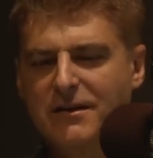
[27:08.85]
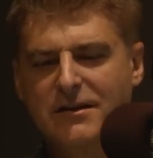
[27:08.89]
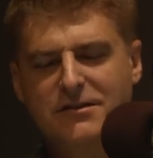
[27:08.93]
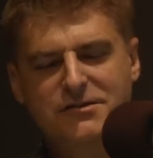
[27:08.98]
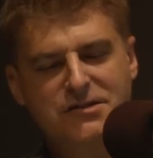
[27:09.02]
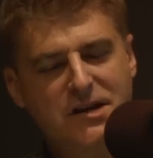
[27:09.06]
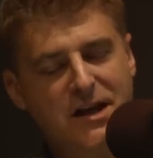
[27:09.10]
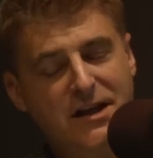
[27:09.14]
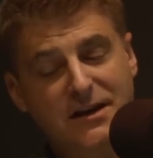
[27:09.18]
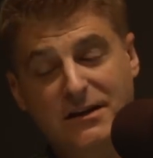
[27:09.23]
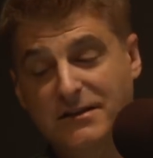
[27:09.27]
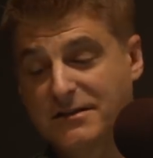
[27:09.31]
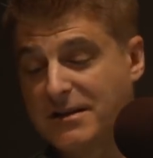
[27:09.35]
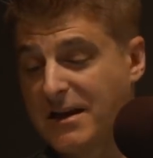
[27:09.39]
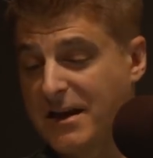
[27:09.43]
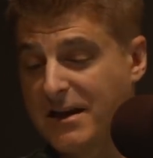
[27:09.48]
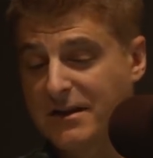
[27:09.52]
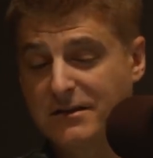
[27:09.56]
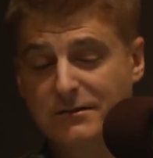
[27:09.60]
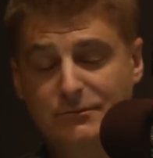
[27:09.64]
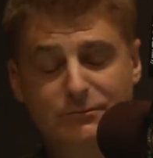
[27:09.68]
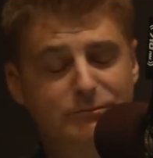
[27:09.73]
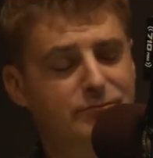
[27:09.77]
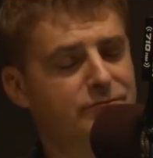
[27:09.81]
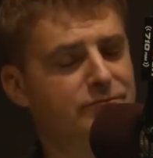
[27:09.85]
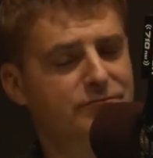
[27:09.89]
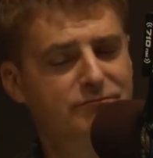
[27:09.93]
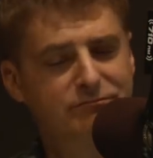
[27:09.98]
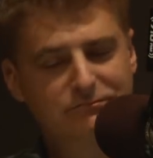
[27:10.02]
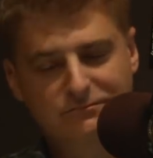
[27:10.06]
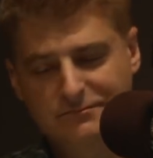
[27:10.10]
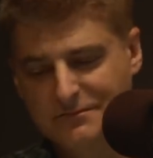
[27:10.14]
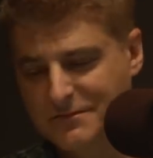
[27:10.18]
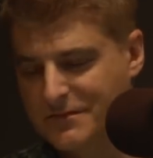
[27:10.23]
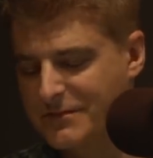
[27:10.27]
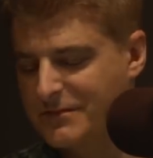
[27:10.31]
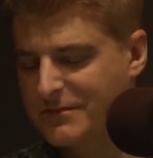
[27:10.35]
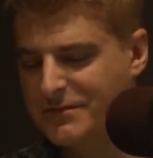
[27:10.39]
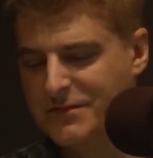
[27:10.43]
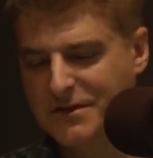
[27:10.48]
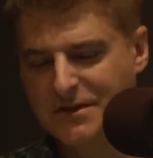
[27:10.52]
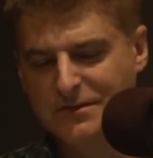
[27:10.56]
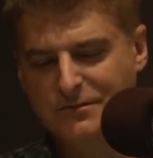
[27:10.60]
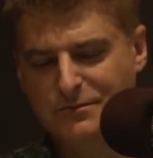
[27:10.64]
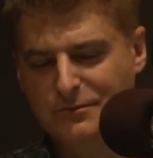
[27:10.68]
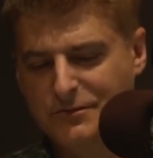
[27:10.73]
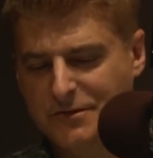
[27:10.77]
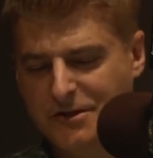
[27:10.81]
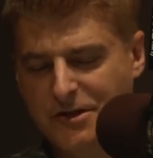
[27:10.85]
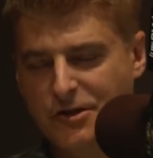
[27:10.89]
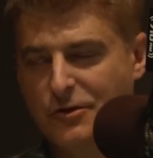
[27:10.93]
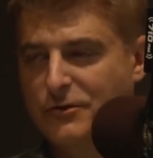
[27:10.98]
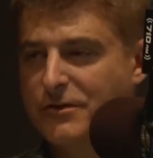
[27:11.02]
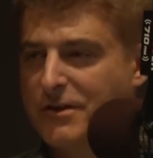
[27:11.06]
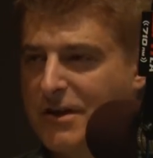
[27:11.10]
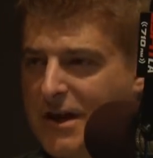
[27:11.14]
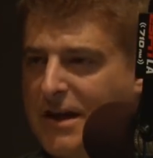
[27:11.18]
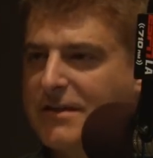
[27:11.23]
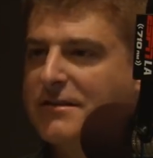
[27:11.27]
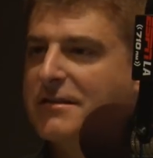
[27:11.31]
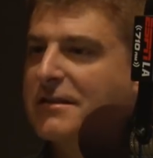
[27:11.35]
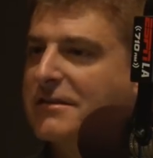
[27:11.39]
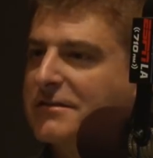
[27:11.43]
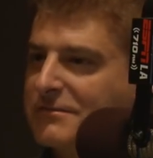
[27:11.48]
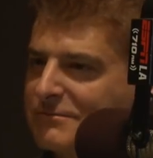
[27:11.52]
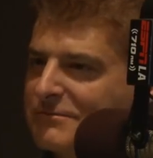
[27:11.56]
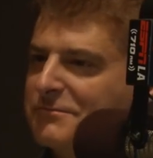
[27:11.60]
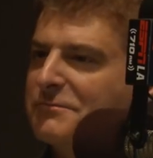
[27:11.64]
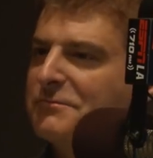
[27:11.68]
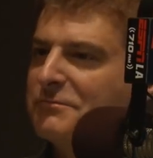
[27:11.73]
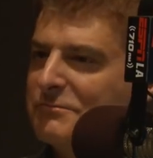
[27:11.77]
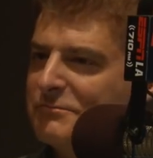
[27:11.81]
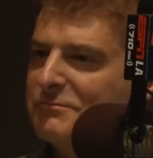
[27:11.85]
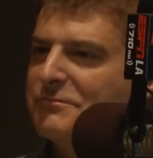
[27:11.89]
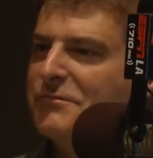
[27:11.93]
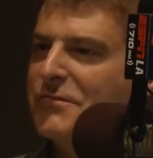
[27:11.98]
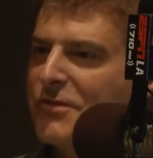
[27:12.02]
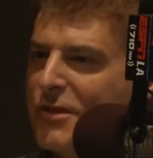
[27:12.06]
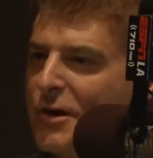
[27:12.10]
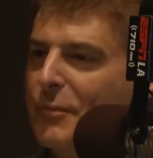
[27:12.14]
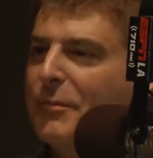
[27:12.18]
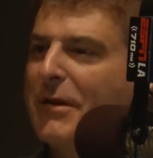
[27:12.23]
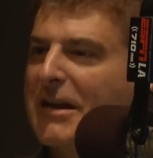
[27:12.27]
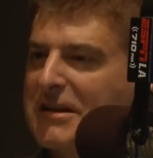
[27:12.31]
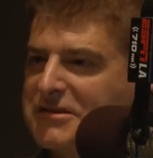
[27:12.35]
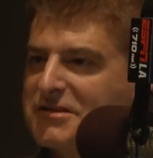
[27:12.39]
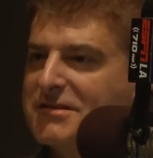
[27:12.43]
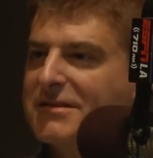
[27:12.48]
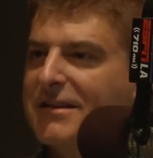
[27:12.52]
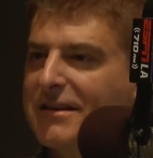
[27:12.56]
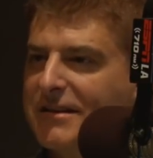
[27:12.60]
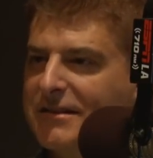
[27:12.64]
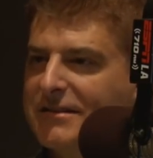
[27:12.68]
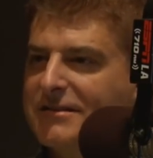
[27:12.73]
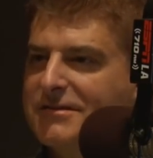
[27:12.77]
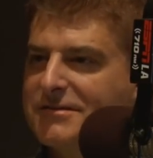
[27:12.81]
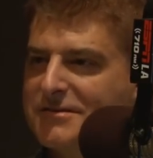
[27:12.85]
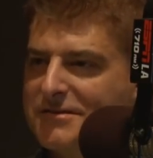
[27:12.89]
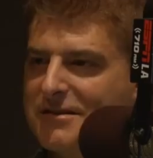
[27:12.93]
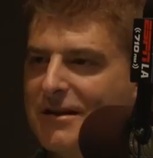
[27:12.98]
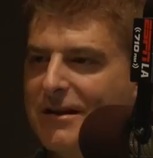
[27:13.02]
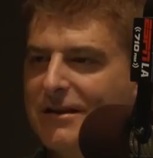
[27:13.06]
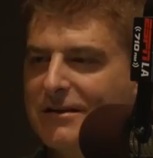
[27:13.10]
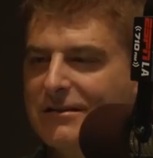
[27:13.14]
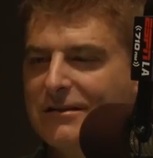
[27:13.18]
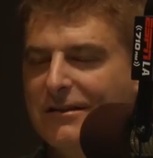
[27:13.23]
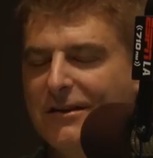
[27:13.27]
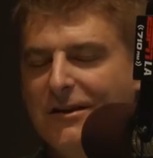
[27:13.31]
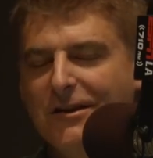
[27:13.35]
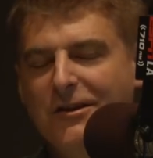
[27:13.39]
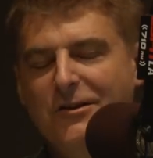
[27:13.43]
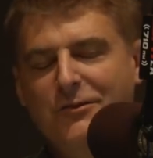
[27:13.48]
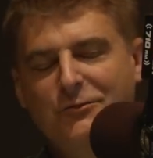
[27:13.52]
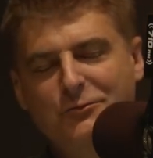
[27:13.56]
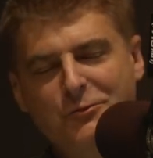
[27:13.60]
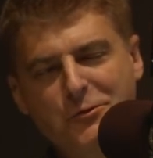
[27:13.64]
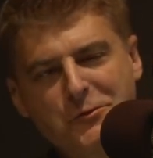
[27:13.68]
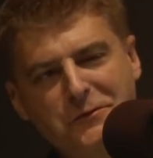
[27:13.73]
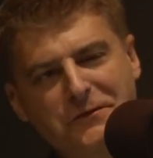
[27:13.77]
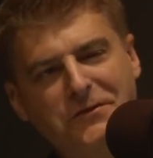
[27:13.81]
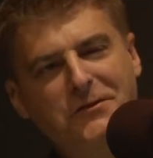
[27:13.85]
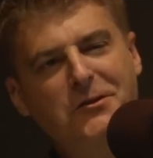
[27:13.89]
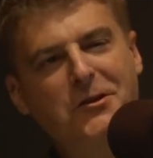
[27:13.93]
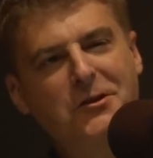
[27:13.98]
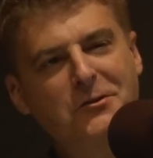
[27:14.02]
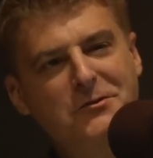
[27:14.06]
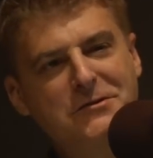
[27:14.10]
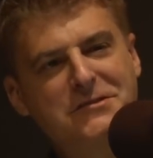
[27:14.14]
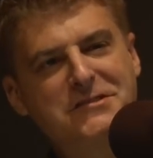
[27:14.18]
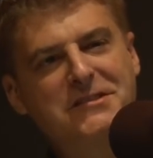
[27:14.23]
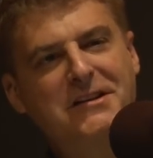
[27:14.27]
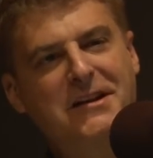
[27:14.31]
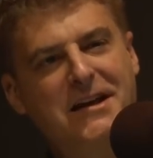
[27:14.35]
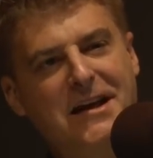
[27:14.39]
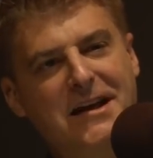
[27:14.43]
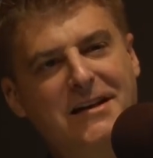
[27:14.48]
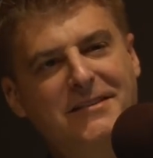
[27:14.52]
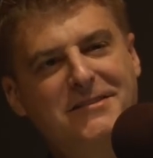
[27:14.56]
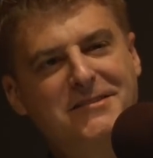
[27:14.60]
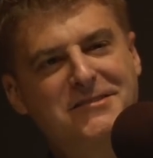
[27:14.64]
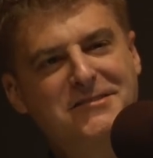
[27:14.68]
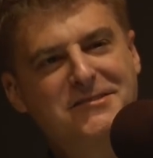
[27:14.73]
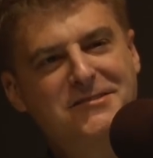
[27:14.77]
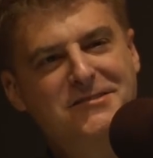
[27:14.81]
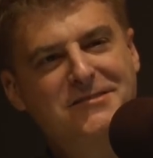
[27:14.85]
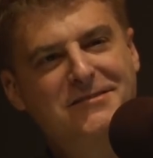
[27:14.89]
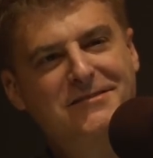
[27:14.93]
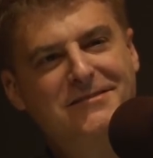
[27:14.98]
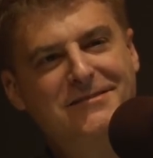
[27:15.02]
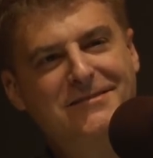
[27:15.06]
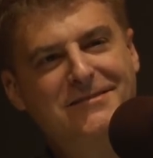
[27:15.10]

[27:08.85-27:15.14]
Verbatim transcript: Channing Tatum, you know, I think the best thing he's done. Ruffalo is the guy that's